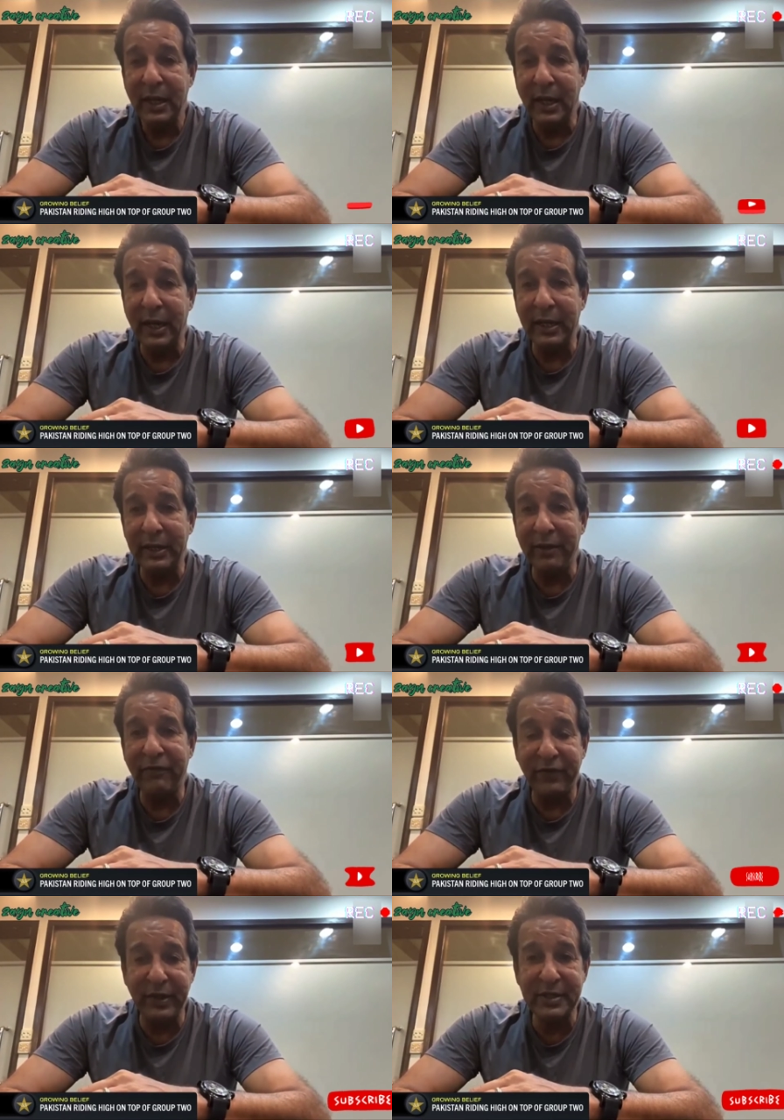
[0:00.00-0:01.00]
in their
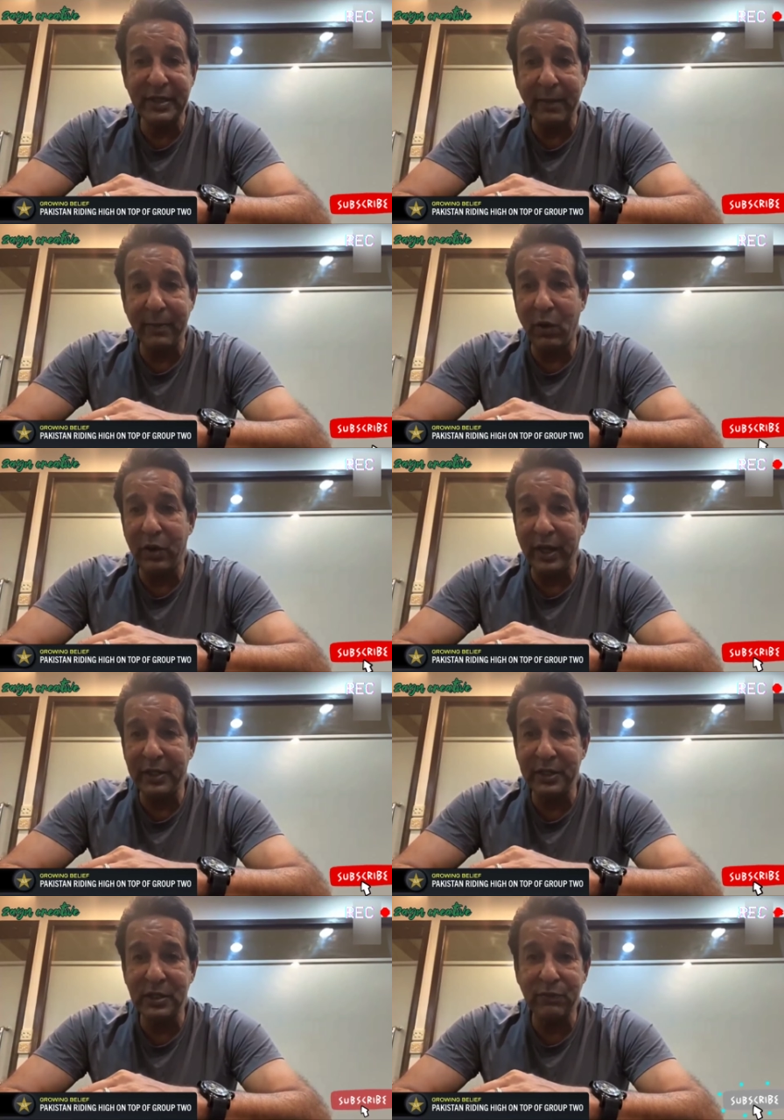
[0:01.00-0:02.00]
first game how
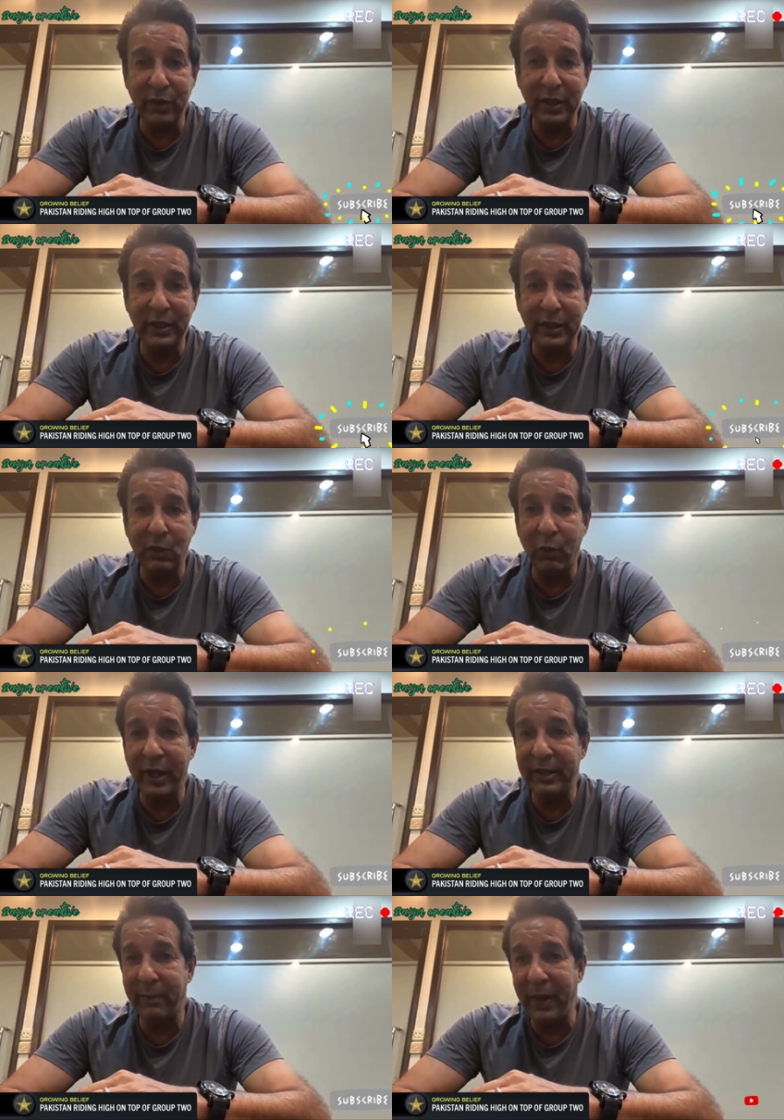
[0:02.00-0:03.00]
dangerous were they, the way
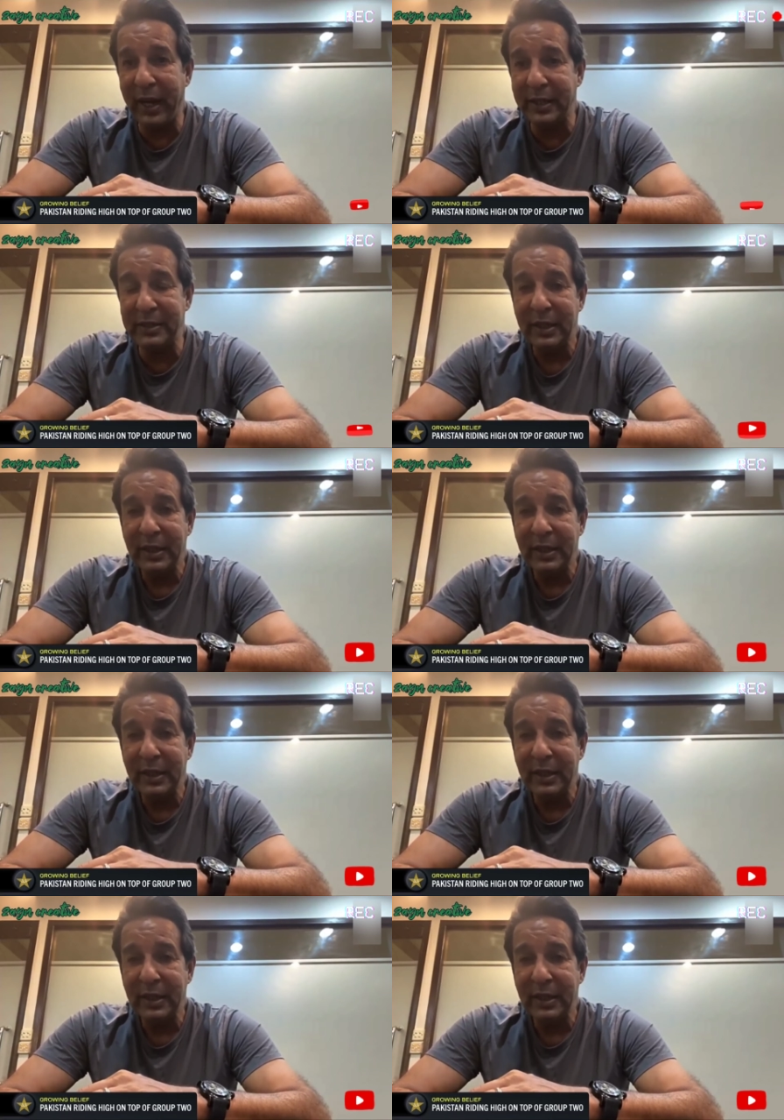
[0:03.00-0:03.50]
they bat.